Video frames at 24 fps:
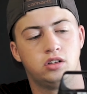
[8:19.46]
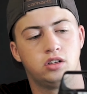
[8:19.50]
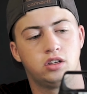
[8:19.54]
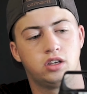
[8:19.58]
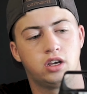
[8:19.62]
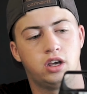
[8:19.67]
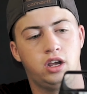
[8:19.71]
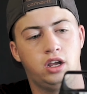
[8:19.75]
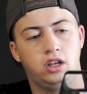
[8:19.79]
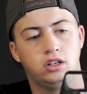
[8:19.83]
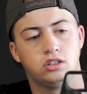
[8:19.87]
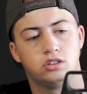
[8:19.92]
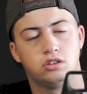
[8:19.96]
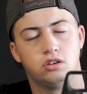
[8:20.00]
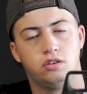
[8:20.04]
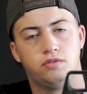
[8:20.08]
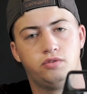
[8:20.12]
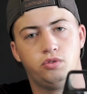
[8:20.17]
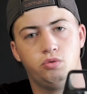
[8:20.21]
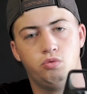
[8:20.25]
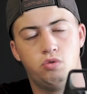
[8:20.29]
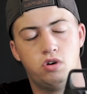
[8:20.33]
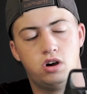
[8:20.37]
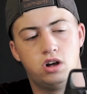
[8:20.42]
Okay, so
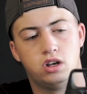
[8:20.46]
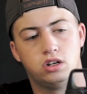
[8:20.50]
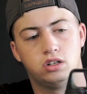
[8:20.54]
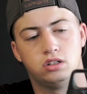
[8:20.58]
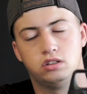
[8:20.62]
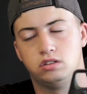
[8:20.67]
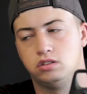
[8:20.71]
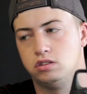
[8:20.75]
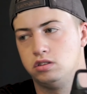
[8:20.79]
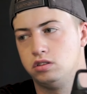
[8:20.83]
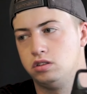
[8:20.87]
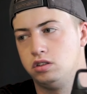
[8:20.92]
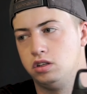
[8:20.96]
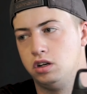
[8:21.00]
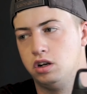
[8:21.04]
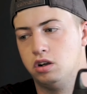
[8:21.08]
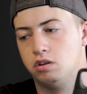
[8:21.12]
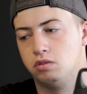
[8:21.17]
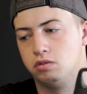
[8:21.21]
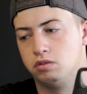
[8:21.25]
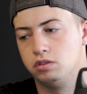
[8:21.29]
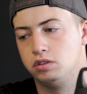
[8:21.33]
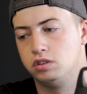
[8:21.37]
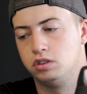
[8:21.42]
if you want,
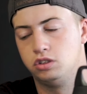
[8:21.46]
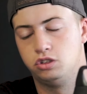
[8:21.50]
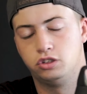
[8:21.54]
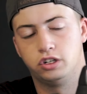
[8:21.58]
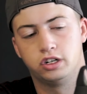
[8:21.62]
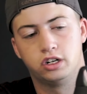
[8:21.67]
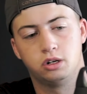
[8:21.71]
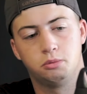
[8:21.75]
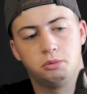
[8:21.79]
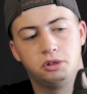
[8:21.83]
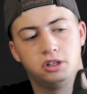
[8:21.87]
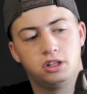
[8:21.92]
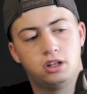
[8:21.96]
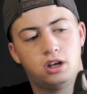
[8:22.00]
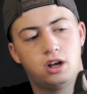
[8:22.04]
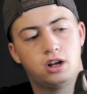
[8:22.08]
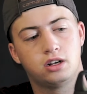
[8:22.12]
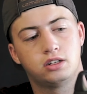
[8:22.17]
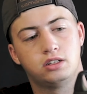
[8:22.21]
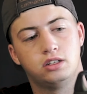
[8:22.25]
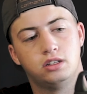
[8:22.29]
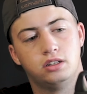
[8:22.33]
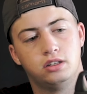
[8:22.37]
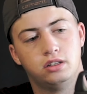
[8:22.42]
the trigger to be
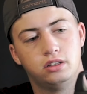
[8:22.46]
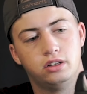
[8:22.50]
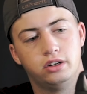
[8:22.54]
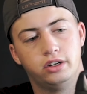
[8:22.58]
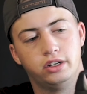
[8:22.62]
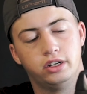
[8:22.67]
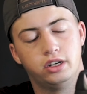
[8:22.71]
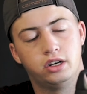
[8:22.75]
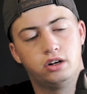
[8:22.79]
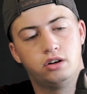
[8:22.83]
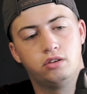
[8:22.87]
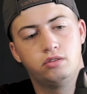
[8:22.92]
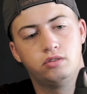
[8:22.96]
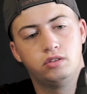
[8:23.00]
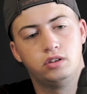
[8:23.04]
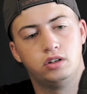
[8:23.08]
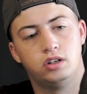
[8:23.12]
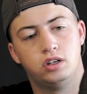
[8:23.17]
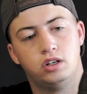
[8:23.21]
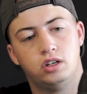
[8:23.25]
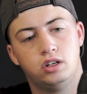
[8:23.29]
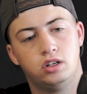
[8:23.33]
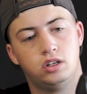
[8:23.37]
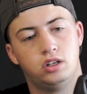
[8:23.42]
locked, there you go.
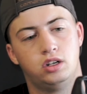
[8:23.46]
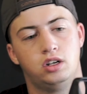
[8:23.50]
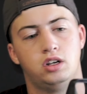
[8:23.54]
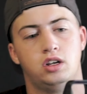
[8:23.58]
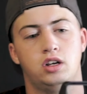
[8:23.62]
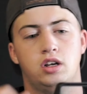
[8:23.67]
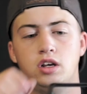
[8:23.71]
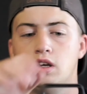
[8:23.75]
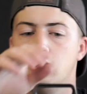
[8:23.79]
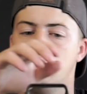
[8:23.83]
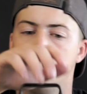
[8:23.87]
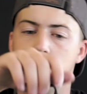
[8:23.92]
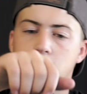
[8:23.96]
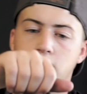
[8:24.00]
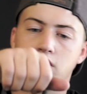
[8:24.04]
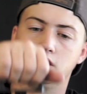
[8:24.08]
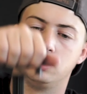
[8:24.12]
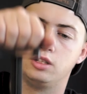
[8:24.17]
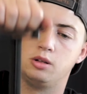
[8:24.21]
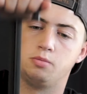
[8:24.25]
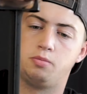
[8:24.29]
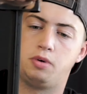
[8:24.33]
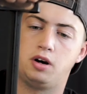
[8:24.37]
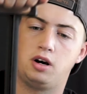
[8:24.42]
This
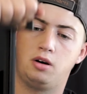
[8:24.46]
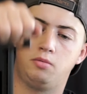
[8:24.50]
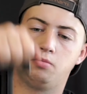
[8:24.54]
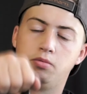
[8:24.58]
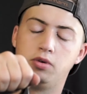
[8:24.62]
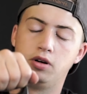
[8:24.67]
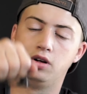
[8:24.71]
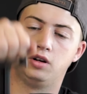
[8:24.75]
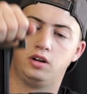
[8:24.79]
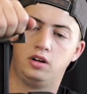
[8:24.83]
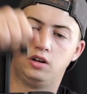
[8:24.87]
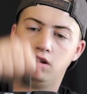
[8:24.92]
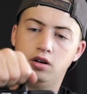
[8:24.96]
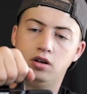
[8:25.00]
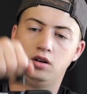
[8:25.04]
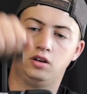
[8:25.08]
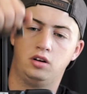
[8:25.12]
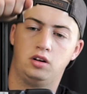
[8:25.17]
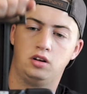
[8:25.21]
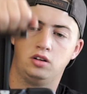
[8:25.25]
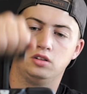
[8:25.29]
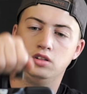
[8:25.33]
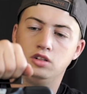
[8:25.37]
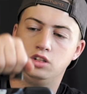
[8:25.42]
is the pump.
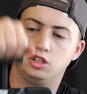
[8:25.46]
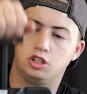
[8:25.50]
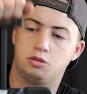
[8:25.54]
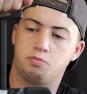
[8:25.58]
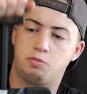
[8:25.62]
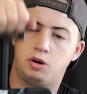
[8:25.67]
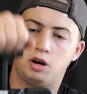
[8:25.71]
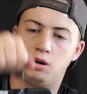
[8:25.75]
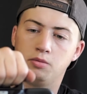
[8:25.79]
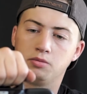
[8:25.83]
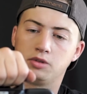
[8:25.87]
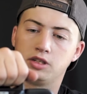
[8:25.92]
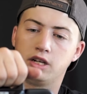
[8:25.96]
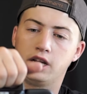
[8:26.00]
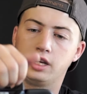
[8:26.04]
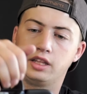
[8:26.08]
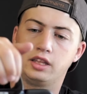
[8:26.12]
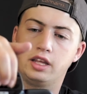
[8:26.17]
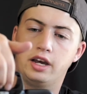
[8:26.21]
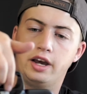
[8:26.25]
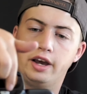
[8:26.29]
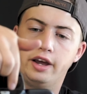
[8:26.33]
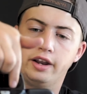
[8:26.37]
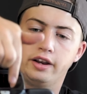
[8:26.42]
It just pumps like
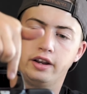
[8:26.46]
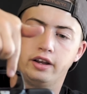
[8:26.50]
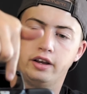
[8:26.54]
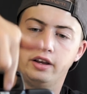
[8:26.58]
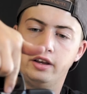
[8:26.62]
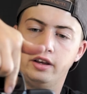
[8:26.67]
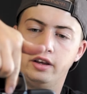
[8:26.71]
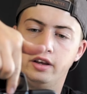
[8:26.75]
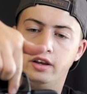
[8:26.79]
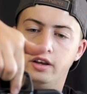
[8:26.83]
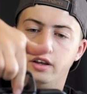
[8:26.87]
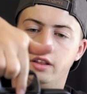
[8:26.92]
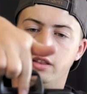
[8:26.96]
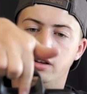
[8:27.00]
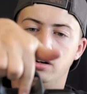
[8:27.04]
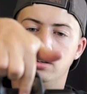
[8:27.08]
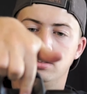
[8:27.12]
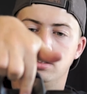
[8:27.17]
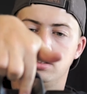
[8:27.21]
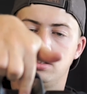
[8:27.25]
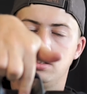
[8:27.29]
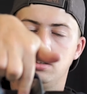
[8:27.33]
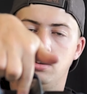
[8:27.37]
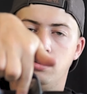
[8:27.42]
that. There's
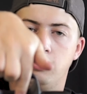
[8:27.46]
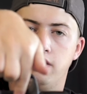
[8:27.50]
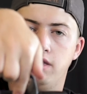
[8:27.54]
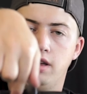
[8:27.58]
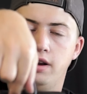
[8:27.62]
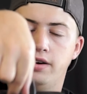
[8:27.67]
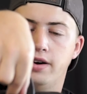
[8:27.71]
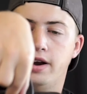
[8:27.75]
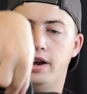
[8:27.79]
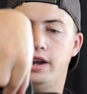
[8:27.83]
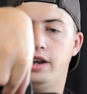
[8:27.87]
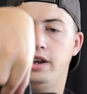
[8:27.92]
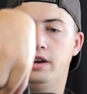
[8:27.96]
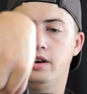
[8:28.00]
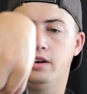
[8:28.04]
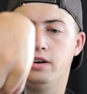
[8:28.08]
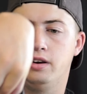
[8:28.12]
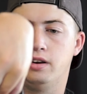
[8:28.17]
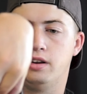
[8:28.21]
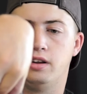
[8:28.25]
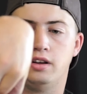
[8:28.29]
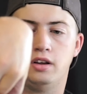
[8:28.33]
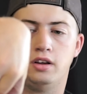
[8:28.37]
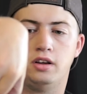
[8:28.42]
this little thing right
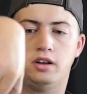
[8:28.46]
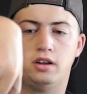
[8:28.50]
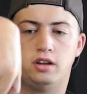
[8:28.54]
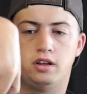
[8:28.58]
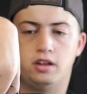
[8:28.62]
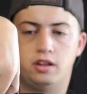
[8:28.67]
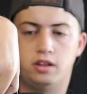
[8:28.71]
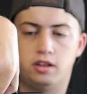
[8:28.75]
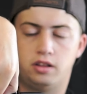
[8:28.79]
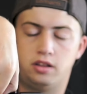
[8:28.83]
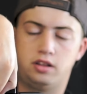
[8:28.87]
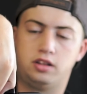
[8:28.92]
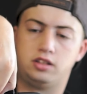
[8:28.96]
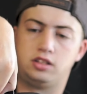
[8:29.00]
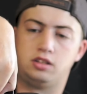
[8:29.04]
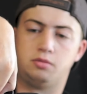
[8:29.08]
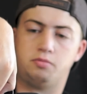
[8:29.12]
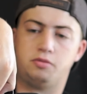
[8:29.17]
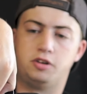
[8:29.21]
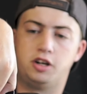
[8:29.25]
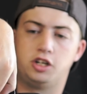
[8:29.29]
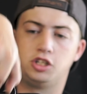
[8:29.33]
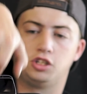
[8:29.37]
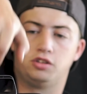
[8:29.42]
here. It's a
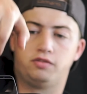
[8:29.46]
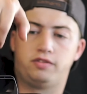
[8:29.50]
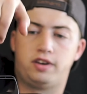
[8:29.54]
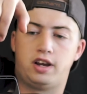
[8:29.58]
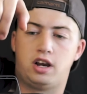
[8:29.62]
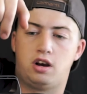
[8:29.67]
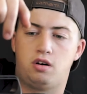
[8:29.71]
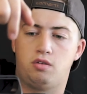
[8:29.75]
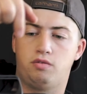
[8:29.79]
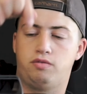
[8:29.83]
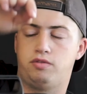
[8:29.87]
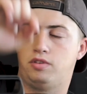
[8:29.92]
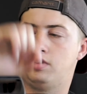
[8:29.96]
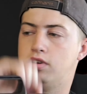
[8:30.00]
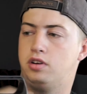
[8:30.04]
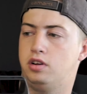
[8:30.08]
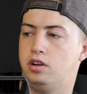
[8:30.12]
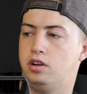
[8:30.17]
pressure valve.